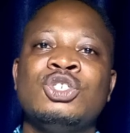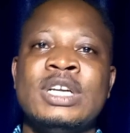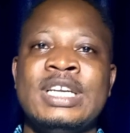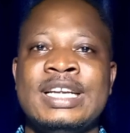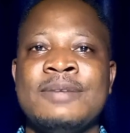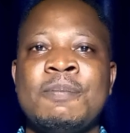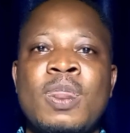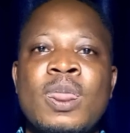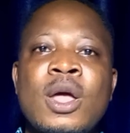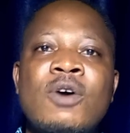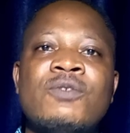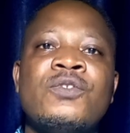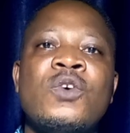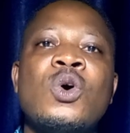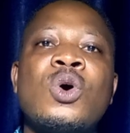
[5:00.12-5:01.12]
journey,
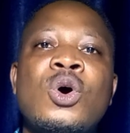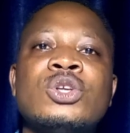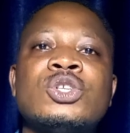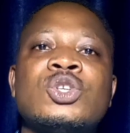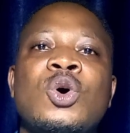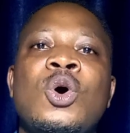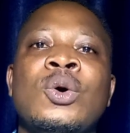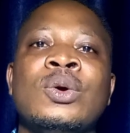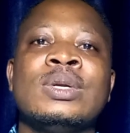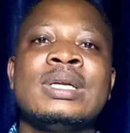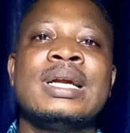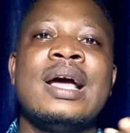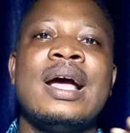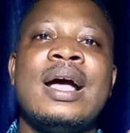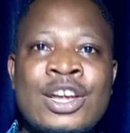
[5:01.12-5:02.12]
focus
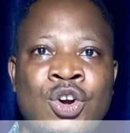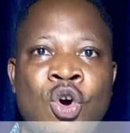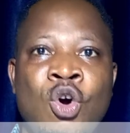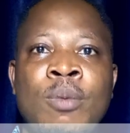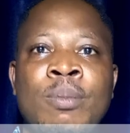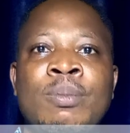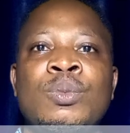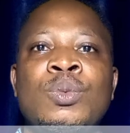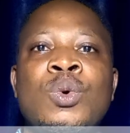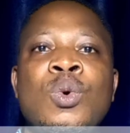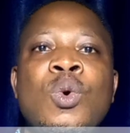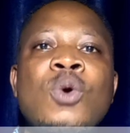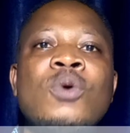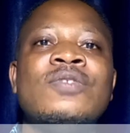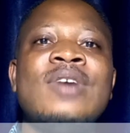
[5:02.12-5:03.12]
on income
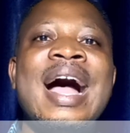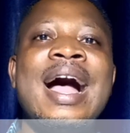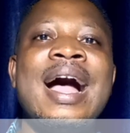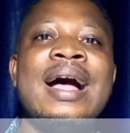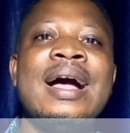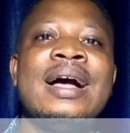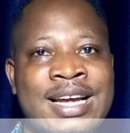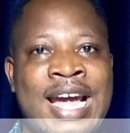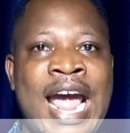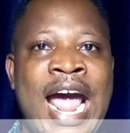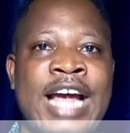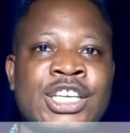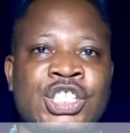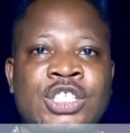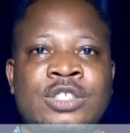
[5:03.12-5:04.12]
over
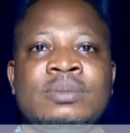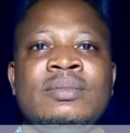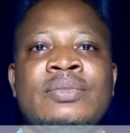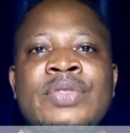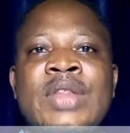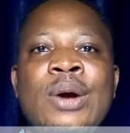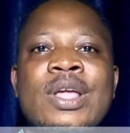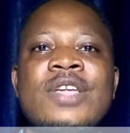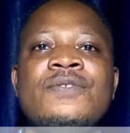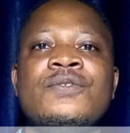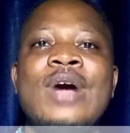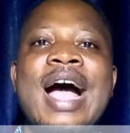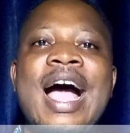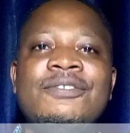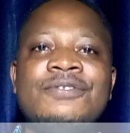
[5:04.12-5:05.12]
cash. Now, if
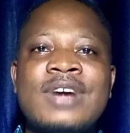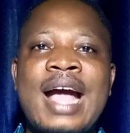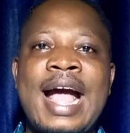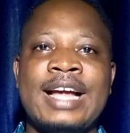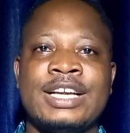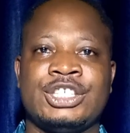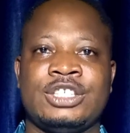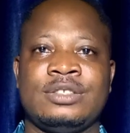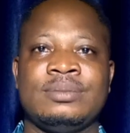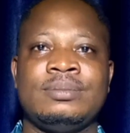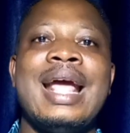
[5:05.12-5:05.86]
you have cash